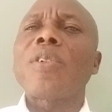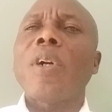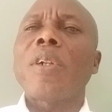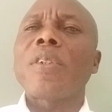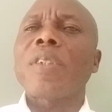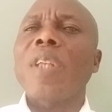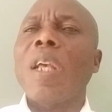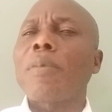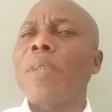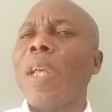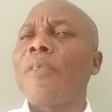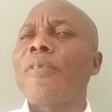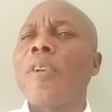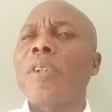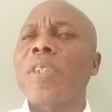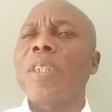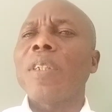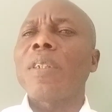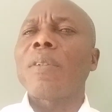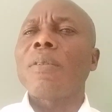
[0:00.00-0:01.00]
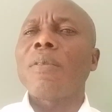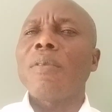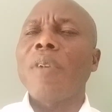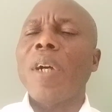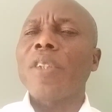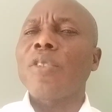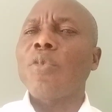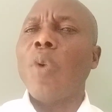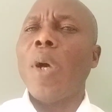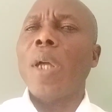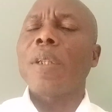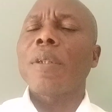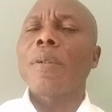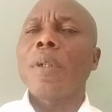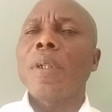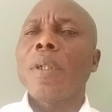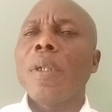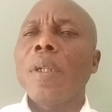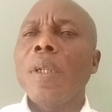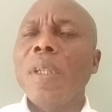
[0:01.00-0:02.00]
John chapter 14, verse 1.
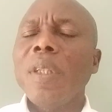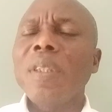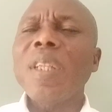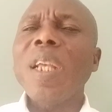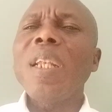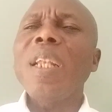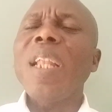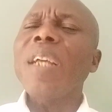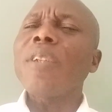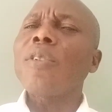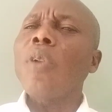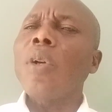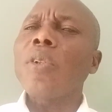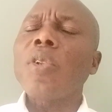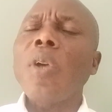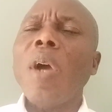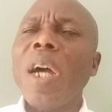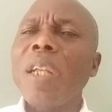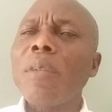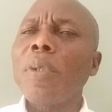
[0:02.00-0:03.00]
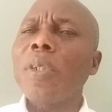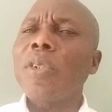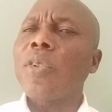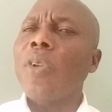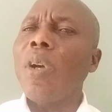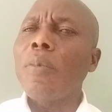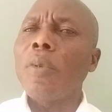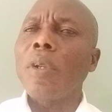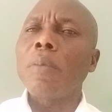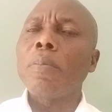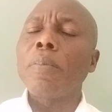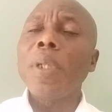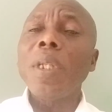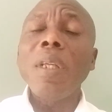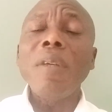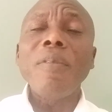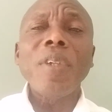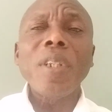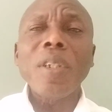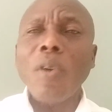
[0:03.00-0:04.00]
He said, Let not your heart be troubled.
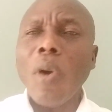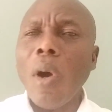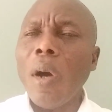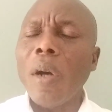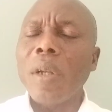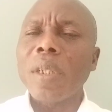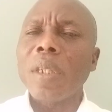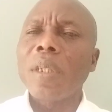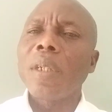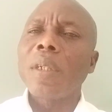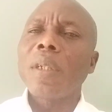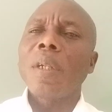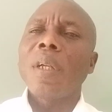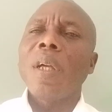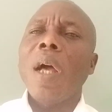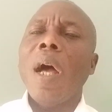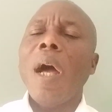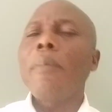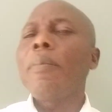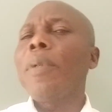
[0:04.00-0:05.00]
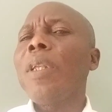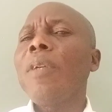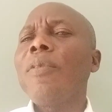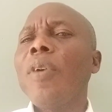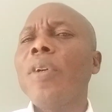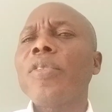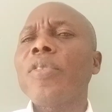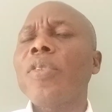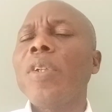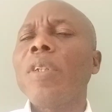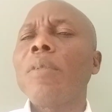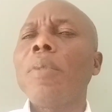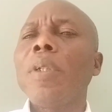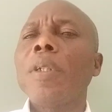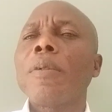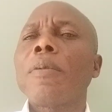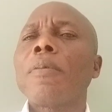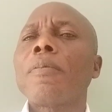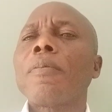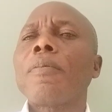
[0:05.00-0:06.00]
Believe in God and believe also in me.
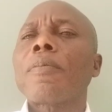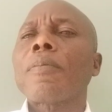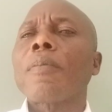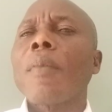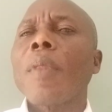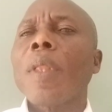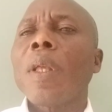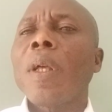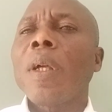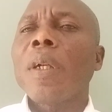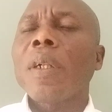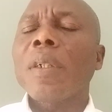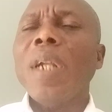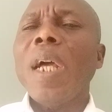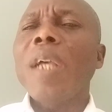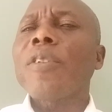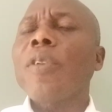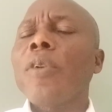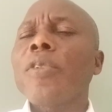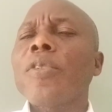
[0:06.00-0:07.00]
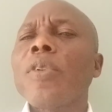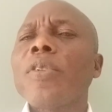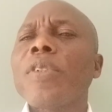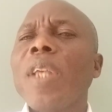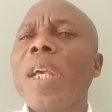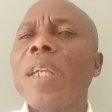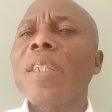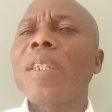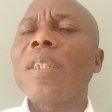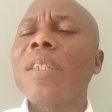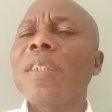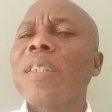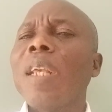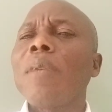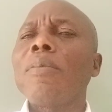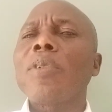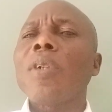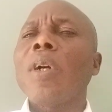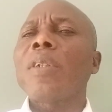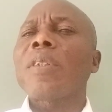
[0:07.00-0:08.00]
Christ also said in the
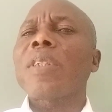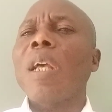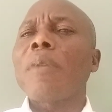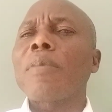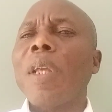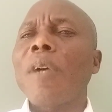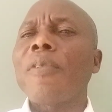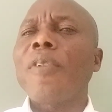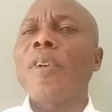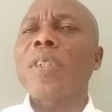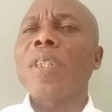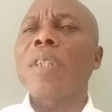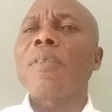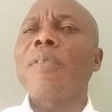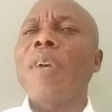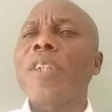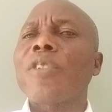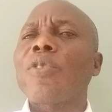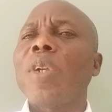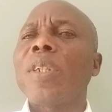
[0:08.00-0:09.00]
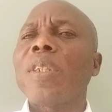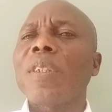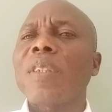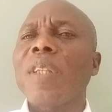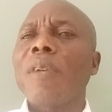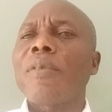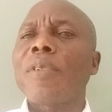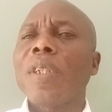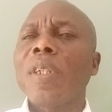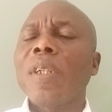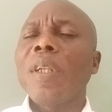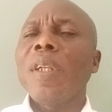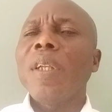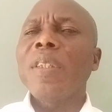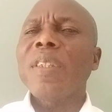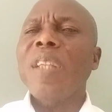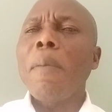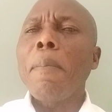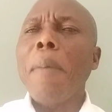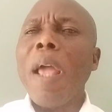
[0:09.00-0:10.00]
same John chapter 14, verse 27,
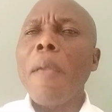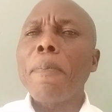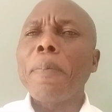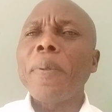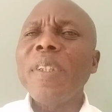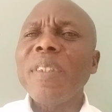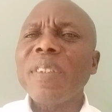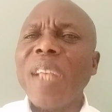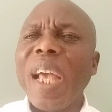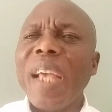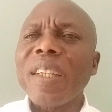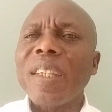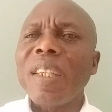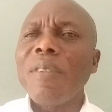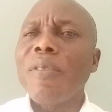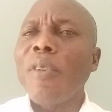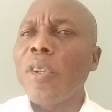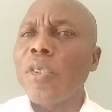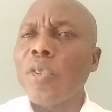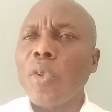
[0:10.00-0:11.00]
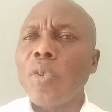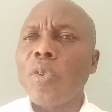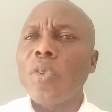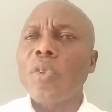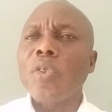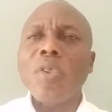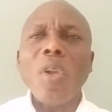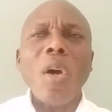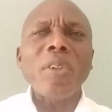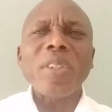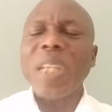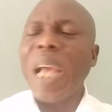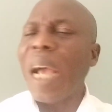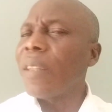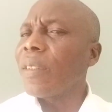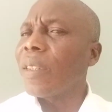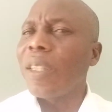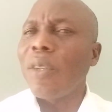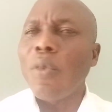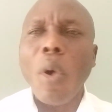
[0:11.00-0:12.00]
Say, My peace I give unto you, not
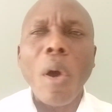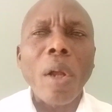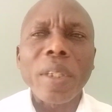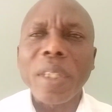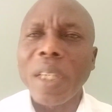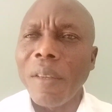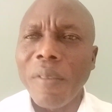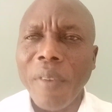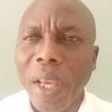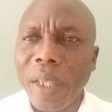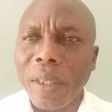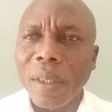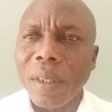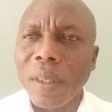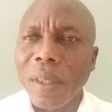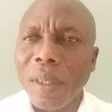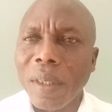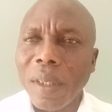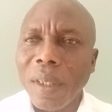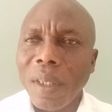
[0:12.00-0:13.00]
as the world giveth.